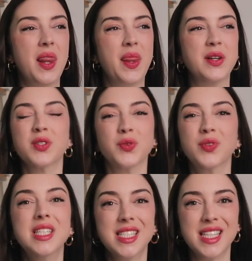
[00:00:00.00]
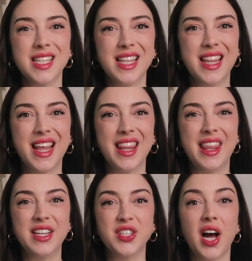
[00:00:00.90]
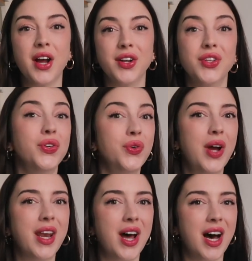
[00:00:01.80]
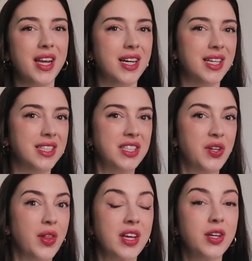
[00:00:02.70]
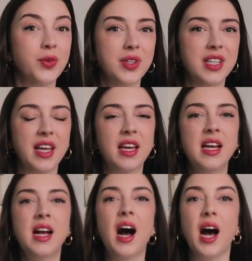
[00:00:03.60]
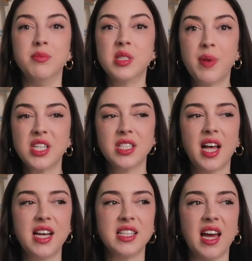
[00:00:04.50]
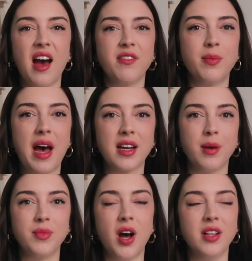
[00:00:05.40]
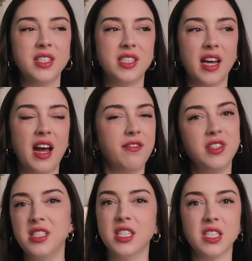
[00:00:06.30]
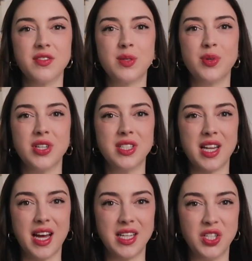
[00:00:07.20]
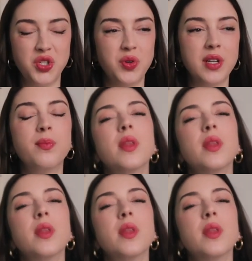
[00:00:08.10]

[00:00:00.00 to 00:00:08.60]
there's a reason that they should hire you and not, you know, like a Korean. Like, I'm specialized, I have the backup knowledge, I have these years of experience, and I can do it.